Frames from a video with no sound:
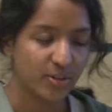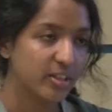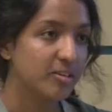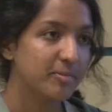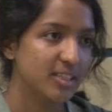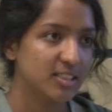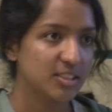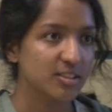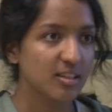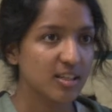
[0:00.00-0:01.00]
fourth year PhD
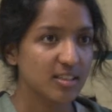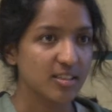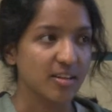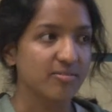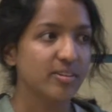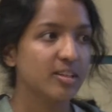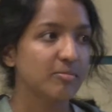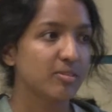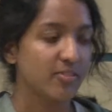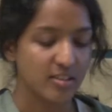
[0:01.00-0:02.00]
student at Stanford
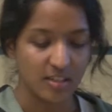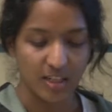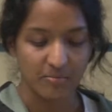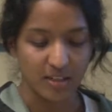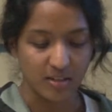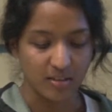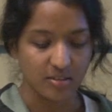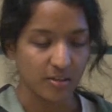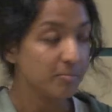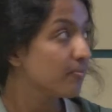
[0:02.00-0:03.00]
in Professor Nick
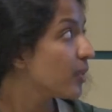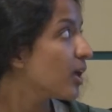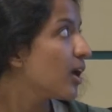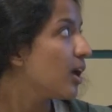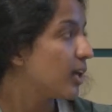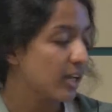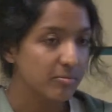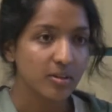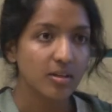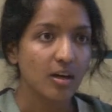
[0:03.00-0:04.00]
McKeown's group. And
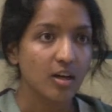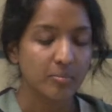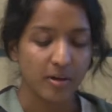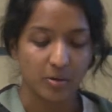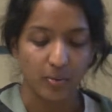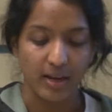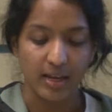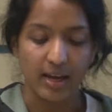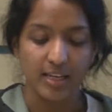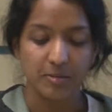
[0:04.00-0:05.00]
I'm going to talk about
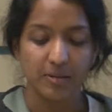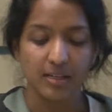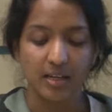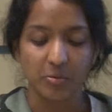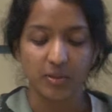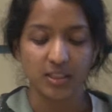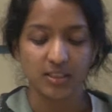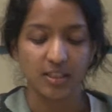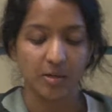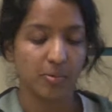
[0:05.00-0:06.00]
why high speed
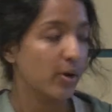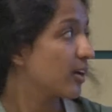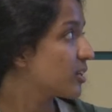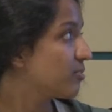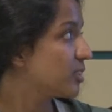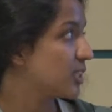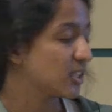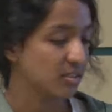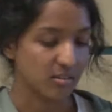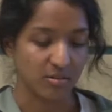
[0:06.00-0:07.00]
networks need proactive
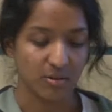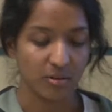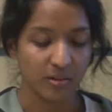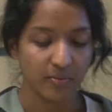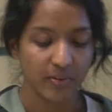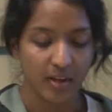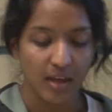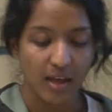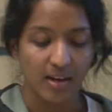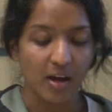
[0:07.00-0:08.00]
congestion control
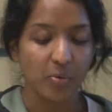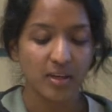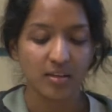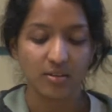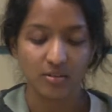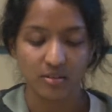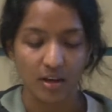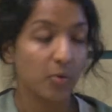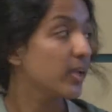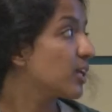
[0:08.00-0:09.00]
and how we can use
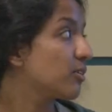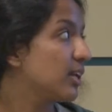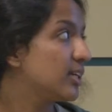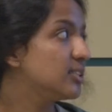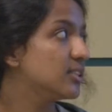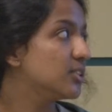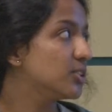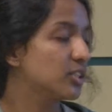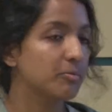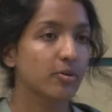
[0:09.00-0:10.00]
how we can realize this
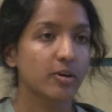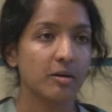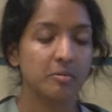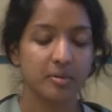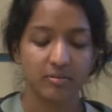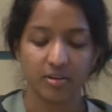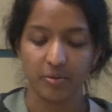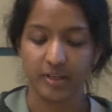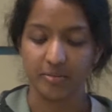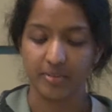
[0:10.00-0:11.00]
using programmable
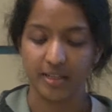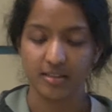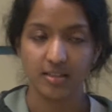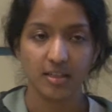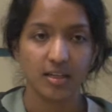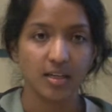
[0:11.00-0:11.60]
forwarding planes.